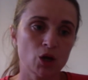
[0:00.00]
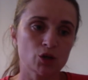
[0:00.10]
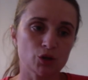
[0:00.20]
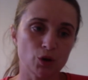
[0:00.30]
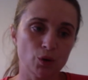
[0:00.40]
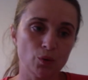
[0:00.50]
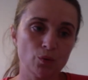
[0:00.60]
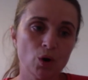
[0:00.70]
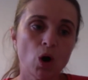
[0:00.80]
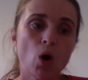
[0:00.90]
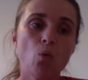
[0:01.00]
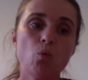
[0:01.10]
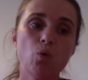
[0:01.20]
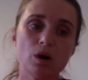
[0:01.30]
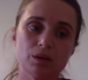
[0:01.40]
So
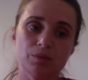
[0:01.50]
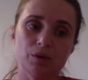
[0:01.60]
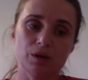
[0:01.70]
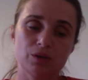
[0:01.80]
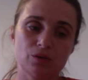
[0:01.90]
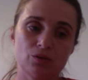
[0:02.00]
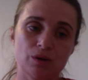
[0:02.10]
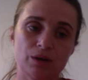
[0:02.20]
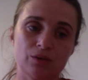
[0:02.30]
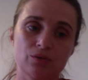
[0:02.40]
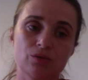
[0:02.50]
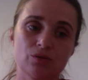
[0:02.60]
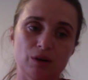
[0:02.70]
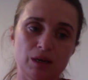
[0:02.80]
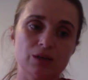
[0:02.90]
what I'm going to try
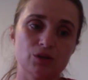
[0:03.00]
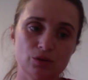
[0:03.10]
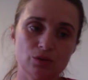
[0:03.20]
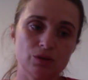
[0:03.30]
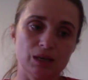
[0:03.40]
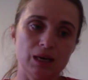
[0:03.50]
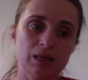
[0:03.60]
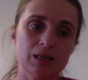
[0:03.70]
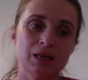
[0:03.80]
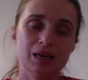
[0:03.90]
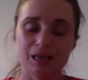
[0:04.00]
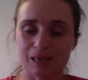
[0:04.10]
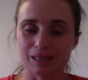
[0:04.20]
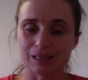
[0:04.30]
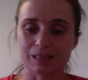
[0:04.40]
and do today
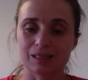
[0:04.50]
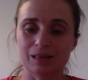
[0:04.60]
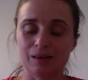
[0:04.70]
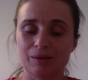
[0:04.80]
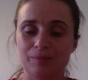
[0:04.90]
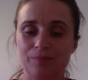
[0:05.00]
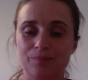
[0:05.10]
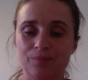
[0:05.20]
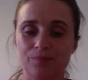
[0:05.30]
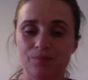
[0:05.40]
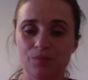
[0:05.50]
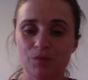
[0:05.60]
is to